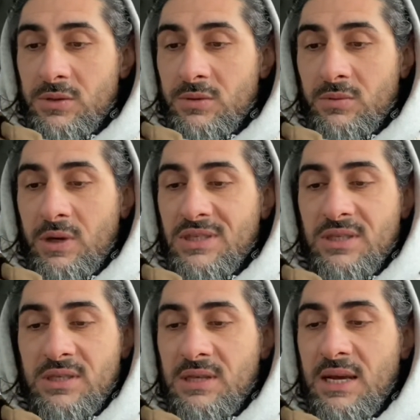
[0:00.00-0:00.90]

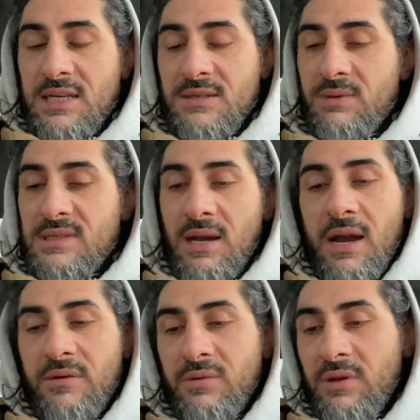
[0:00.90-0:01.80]
Washington has to be
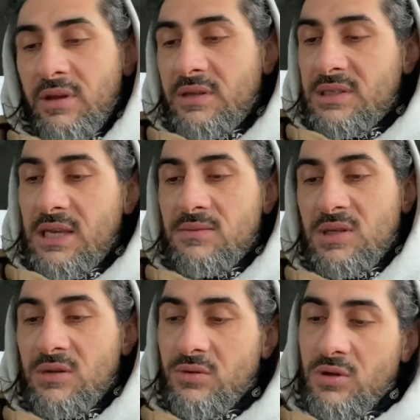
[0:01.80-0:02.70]
tired with all these games
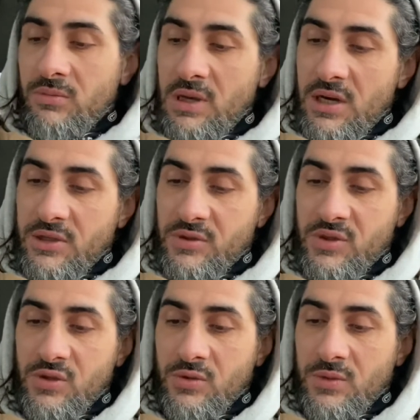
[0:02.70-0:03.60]
on the road, be honest with you.